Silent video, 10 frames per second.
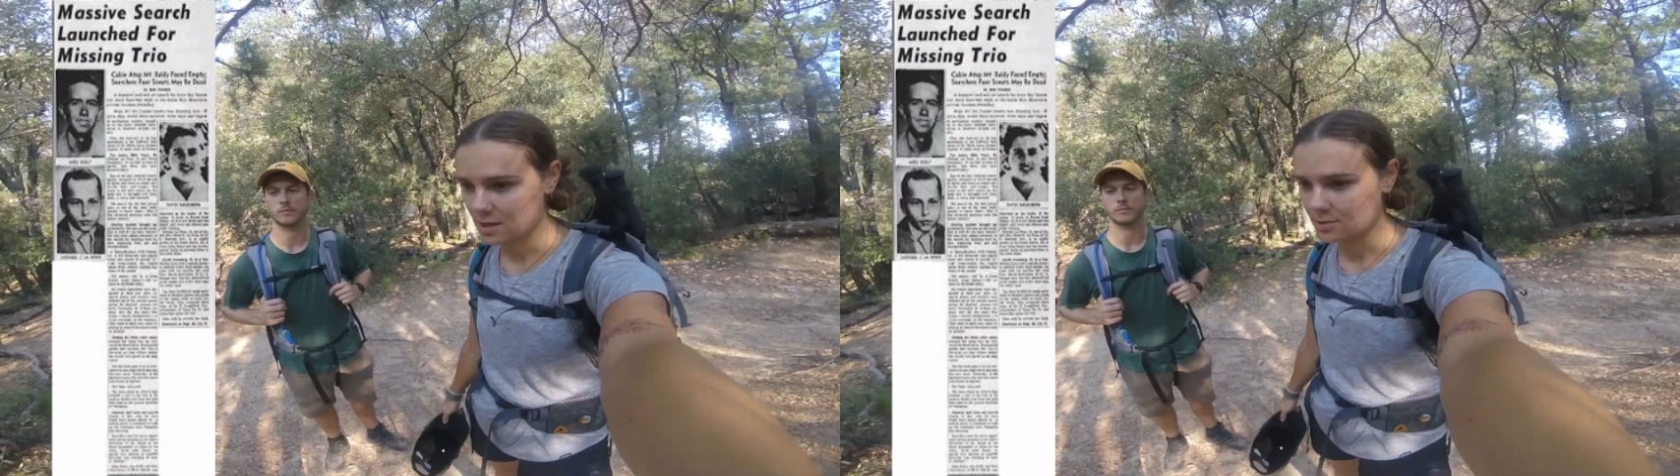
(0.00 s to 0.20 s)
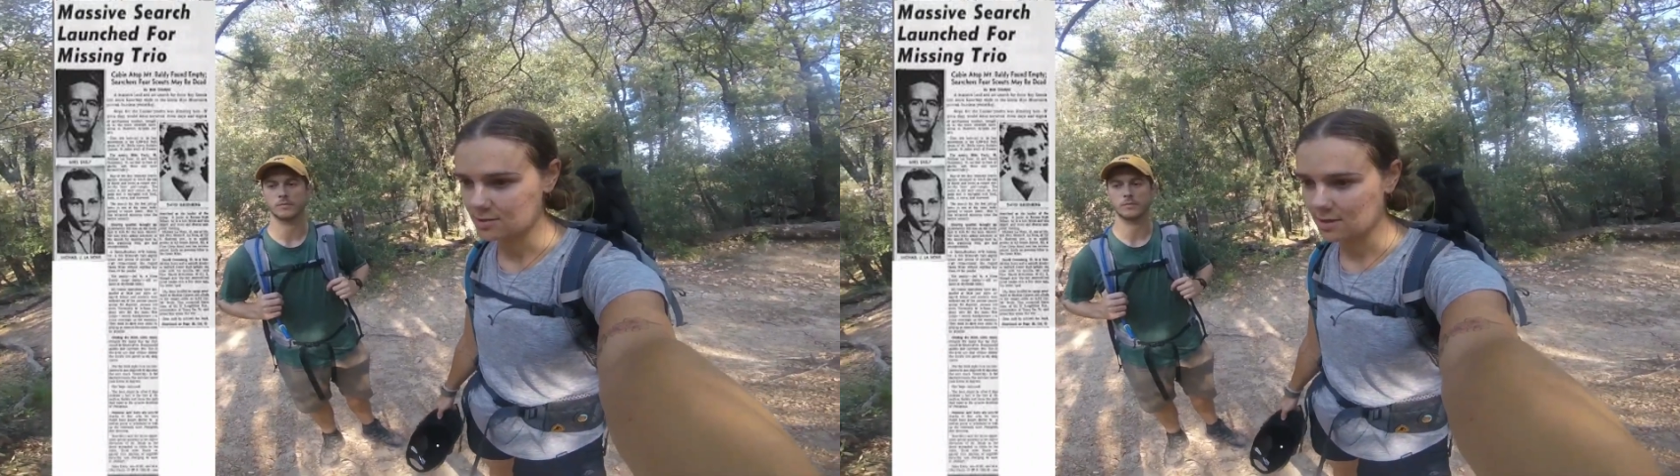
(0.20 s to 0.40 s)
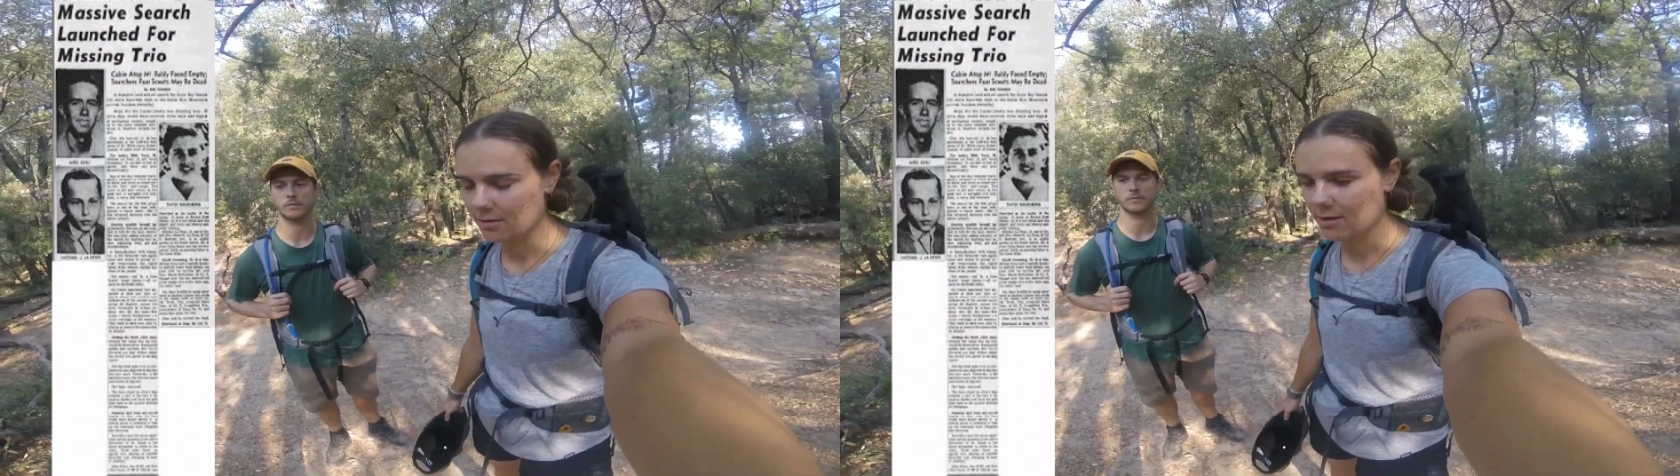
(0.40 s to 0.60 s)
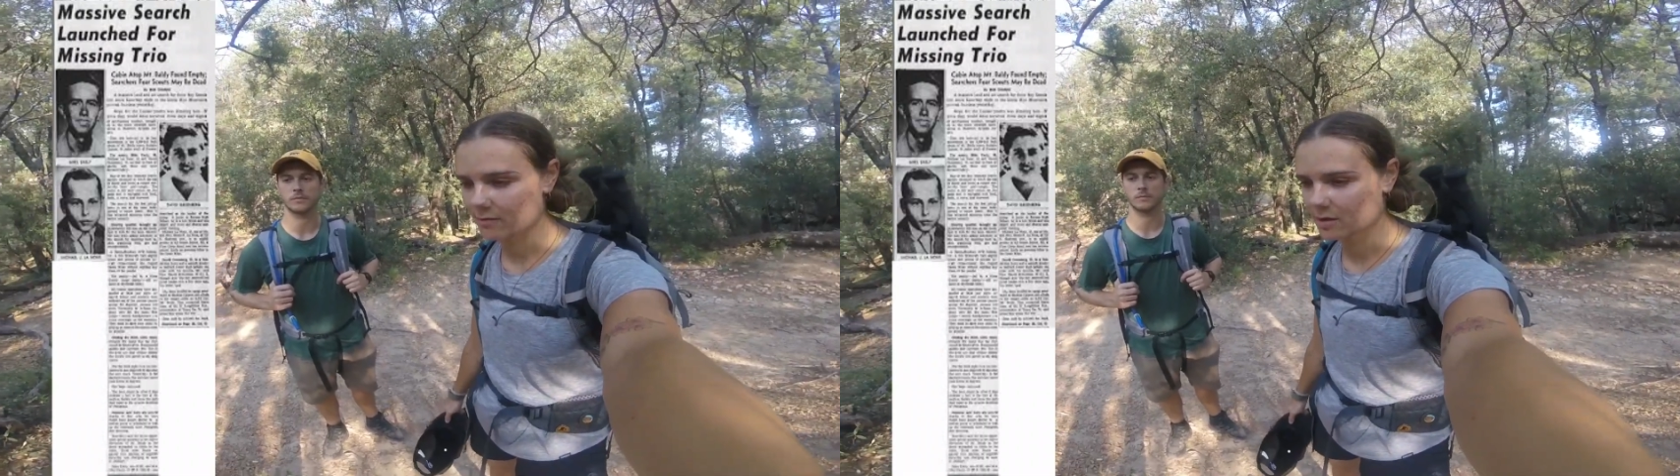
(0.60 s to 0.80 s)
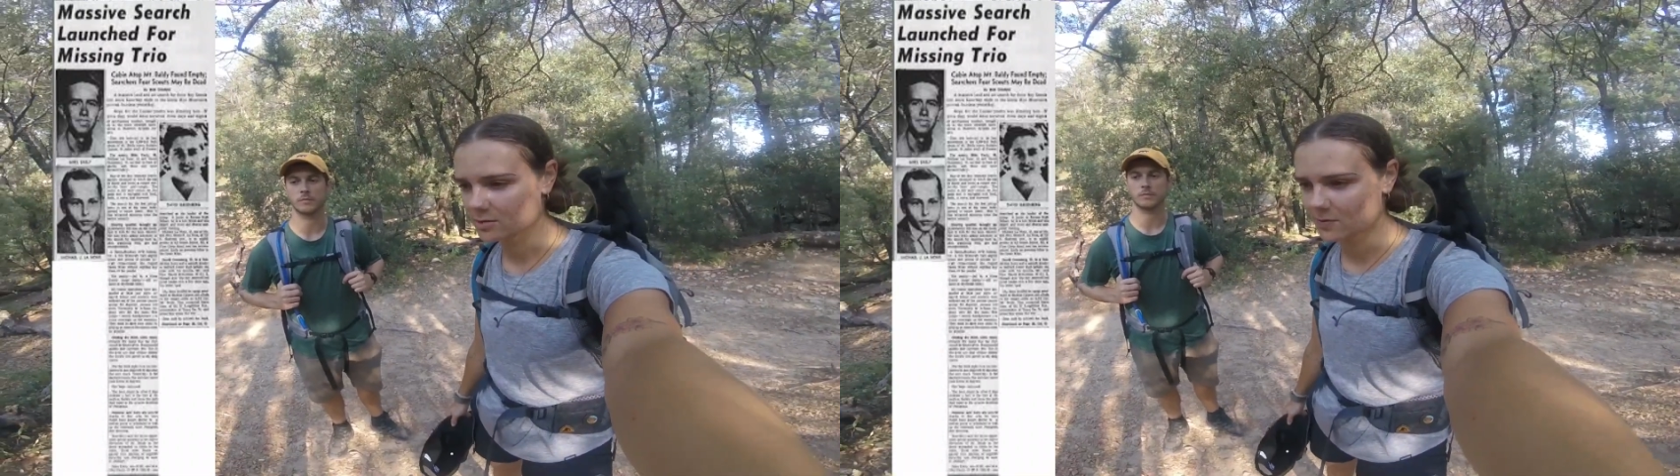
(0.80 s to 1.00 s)
ages
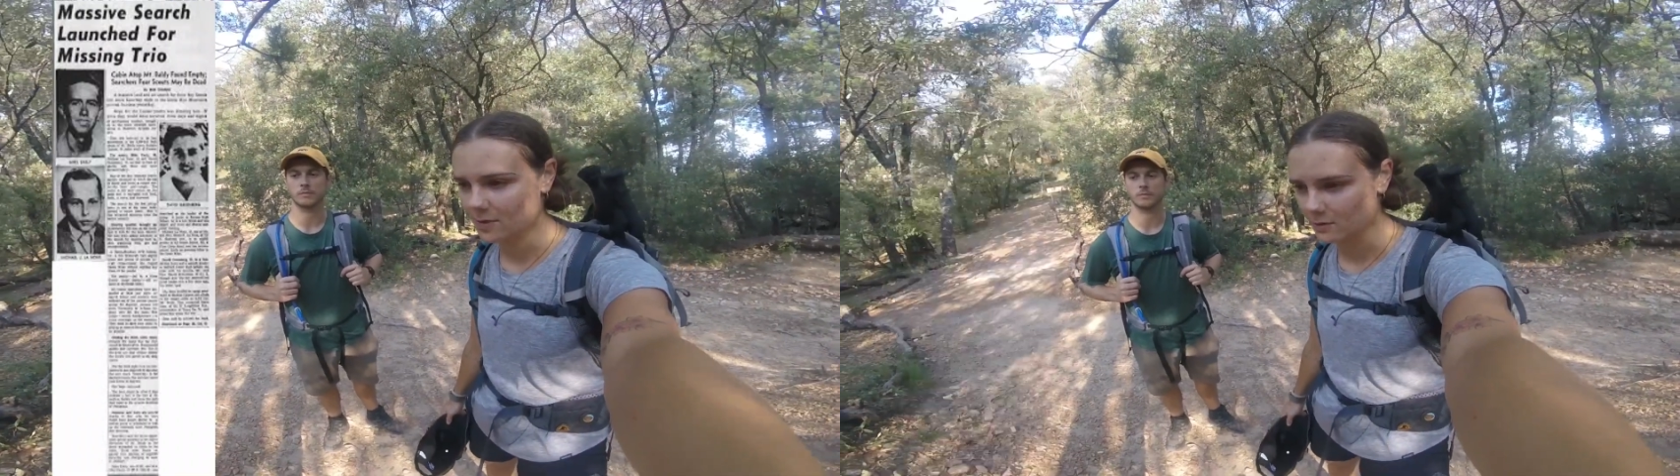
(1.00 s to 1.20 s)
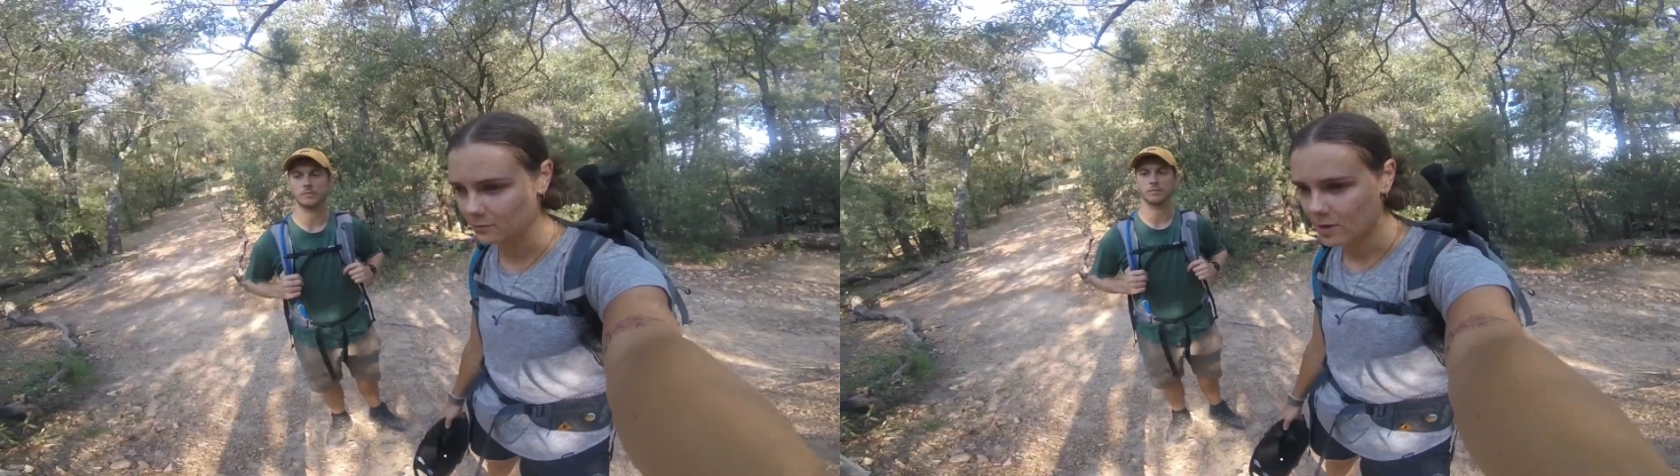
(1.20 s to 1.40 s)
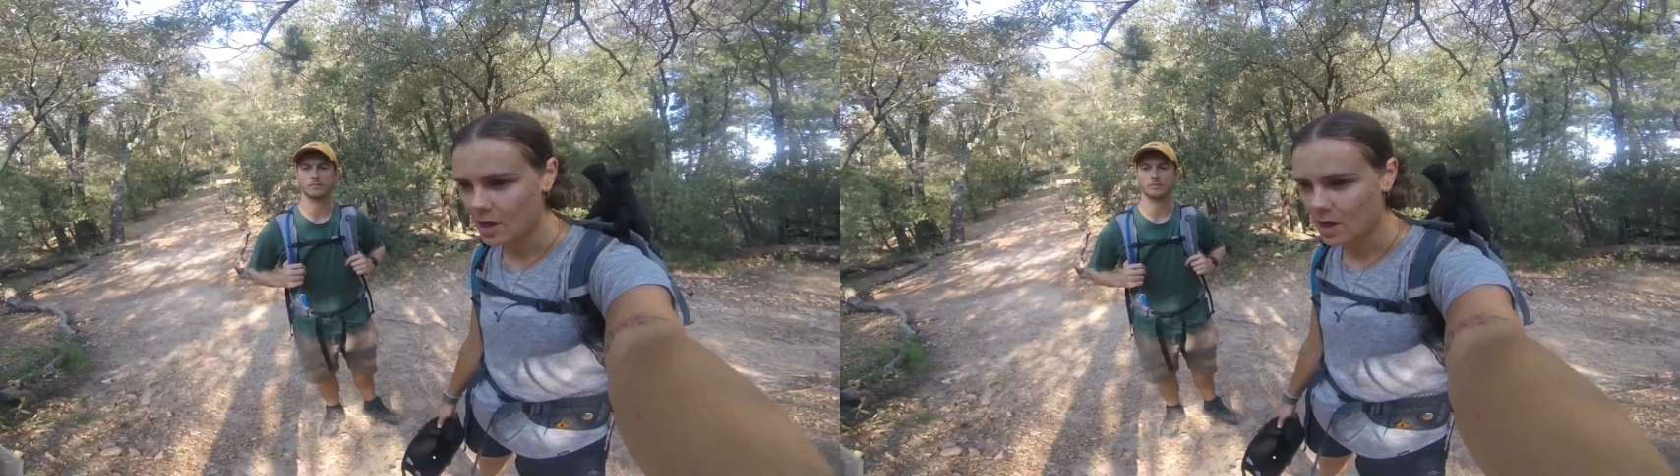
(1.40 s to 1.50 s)
11 and 12,